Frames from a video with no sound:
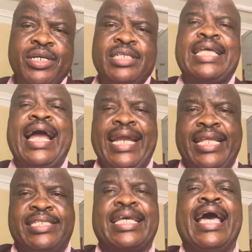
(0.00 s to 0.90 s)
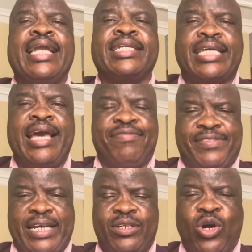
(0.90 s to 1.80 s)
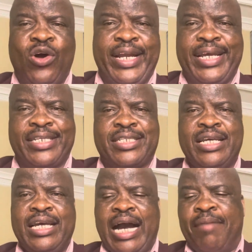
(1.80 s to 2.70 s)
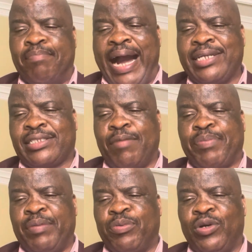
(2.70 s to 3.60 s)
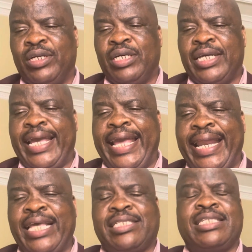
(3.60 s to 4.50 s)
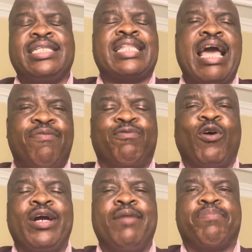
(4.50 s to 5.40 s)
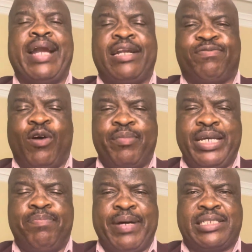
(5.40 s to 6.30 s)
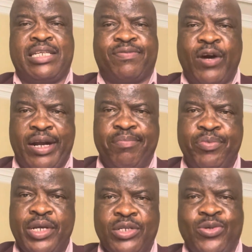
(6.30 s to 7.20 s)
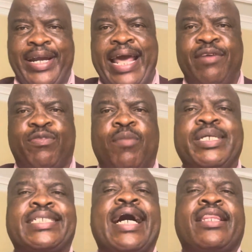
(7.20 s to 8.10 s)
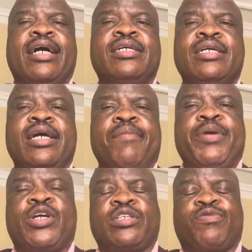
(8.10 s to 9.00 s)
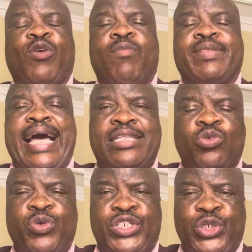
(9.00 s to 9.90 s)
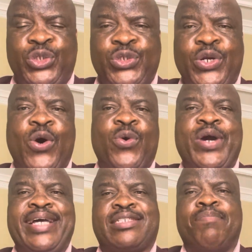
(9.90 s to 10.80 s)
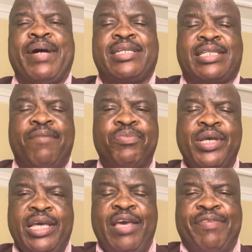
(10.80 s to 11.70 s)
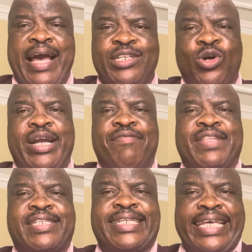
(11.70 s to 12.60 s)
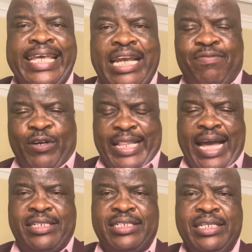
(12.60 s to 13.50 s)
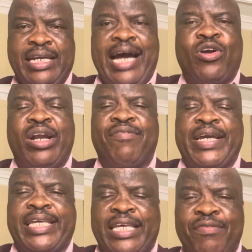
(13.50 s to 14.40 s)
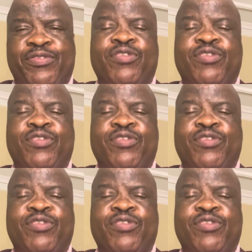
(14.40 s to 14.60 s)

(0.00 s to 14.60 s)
talents and gifts and callings amongst the people, it is therefore a platform in Pastors Forum to learn from each other. Because from that which you know as a pastor, if I don't have the skill for that, I don't have a gift